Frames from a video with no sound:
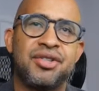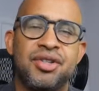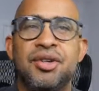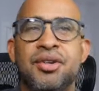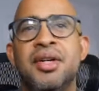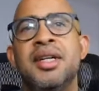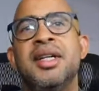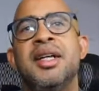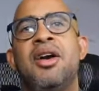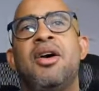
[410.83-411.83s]
So
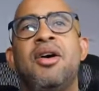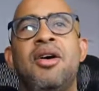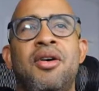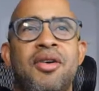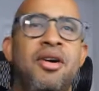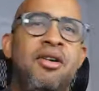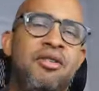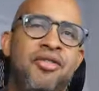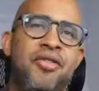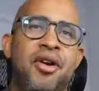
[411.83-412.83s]

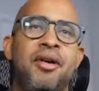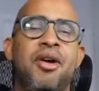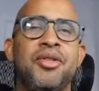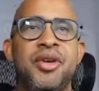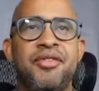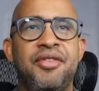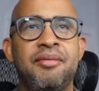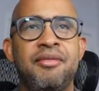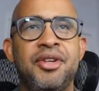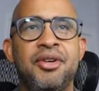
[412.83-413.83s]
all the way
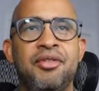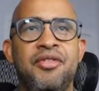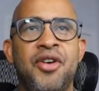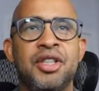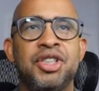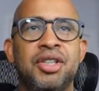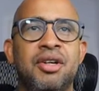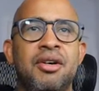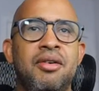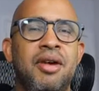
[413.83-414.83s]
from
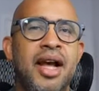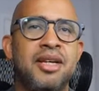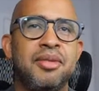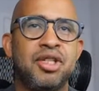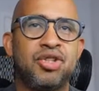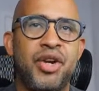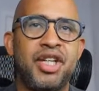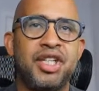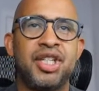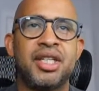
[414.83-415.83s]
functional
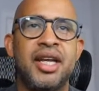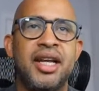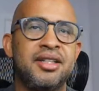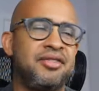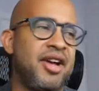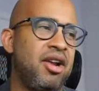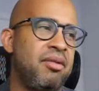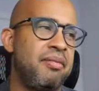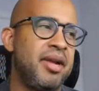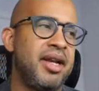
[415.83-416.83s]
administration and
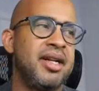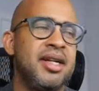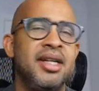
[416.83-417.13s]
development